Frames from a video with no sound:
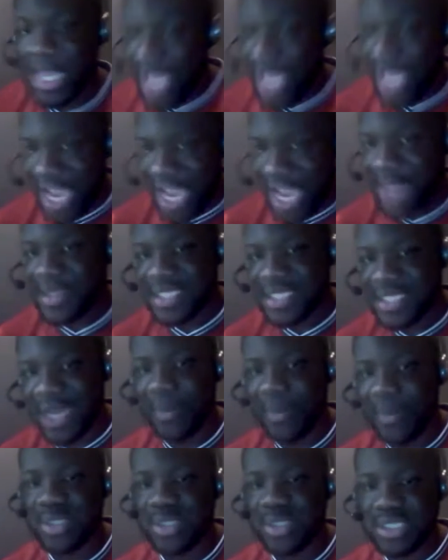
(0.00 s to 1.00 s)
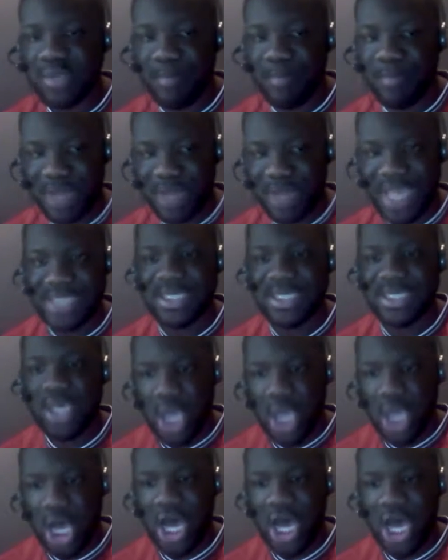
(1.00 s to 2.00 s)
and the double suplex
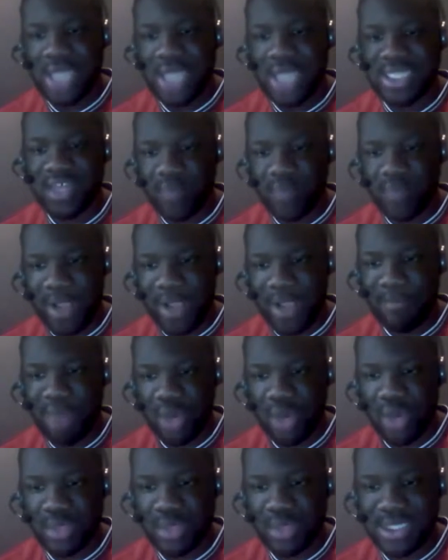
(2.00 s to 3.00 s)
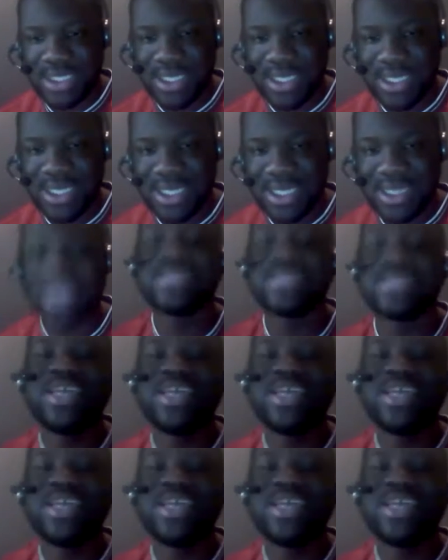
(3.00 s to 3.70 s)
onto the ring post. The steel